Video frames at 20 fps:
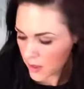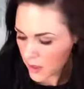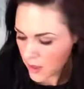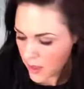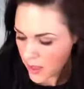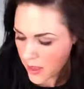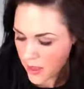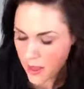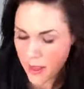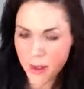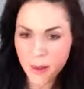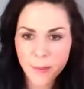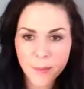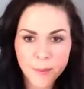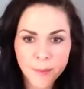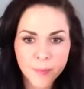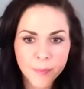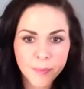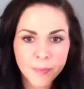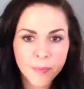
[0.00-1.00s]
there.
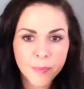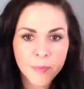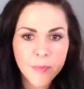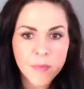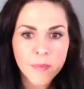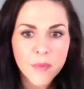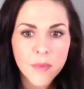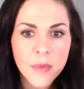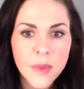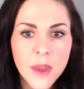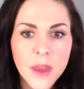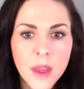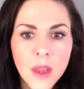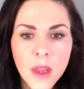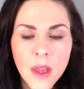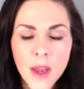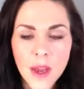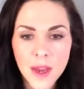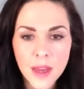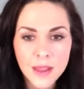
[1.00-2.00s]

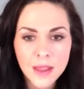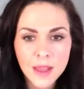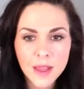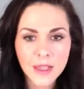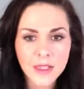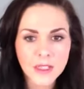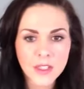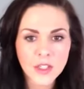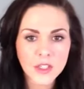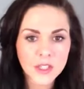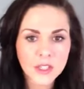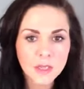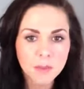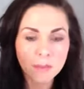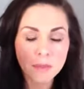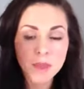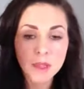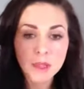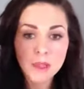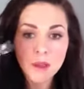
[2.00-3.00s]
And that is just
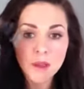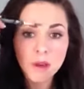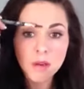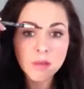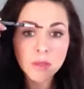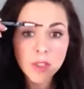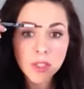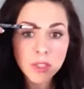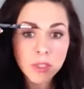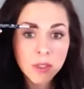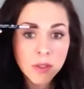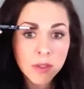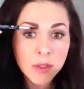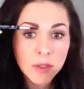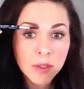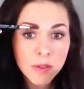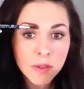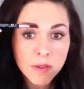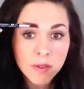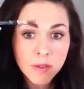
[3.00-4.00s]
something that I'll do
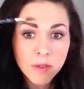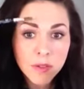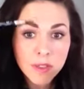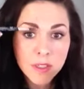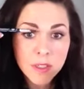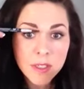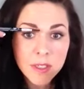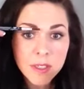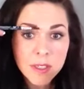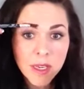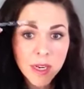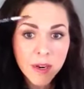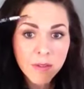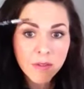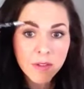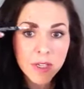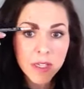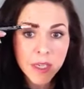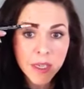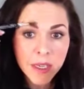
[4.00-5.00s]
for just
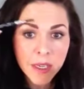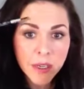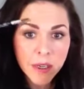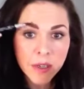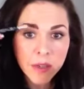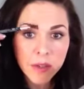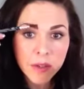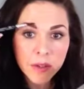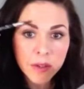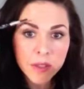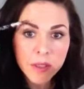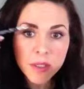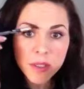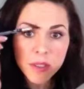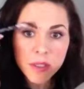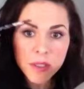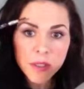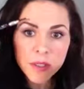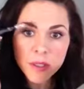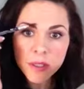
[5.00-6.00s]
everyday
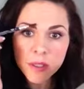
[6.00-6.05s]
use,